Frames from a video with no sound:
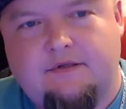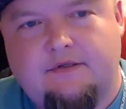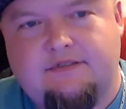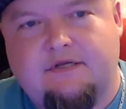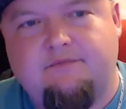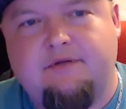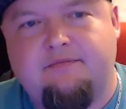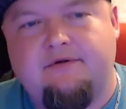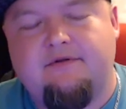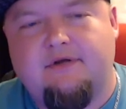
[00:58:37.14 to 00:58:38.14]
Some
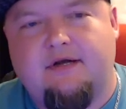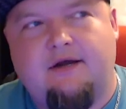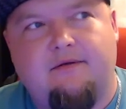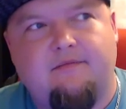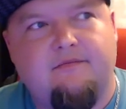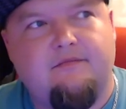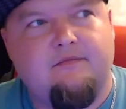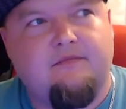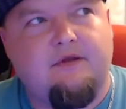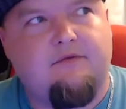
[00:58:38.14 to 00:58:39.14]
people, um,
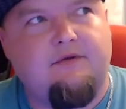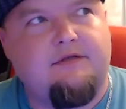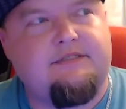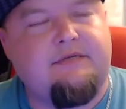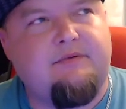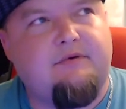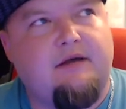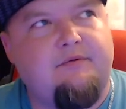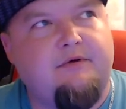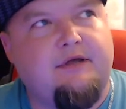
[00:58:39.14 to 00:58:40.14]
like when you see people
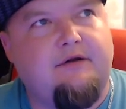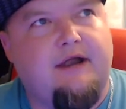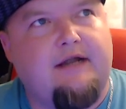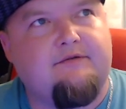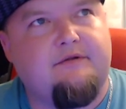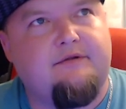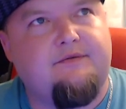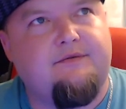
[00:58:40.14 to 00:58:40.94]
how people interact with